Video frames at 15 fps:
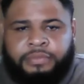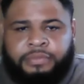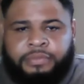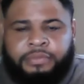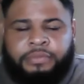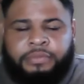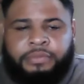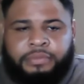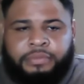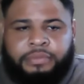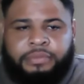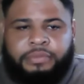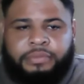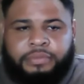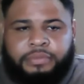
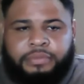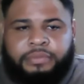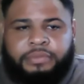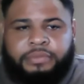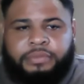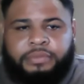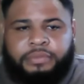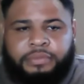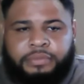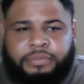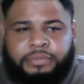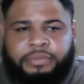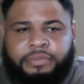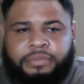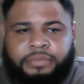
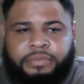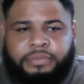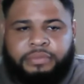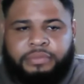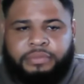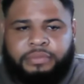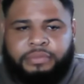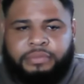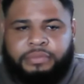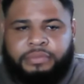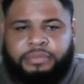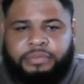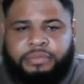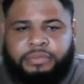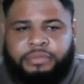
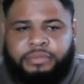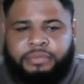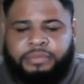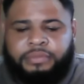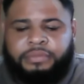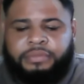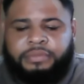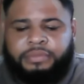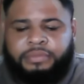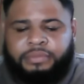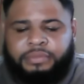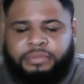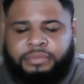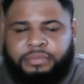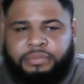
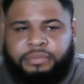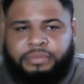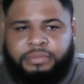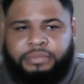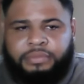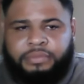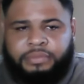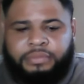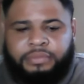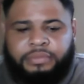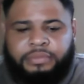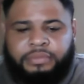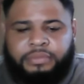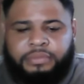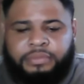
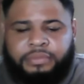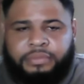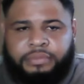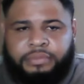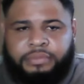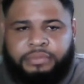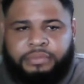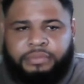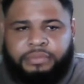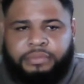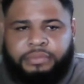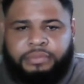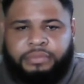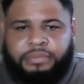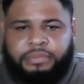
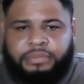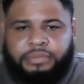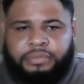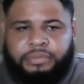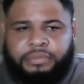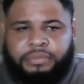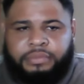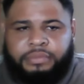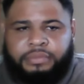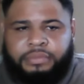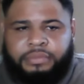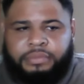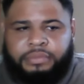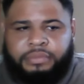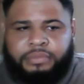
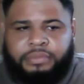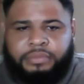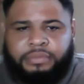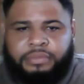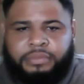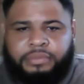(not speaking)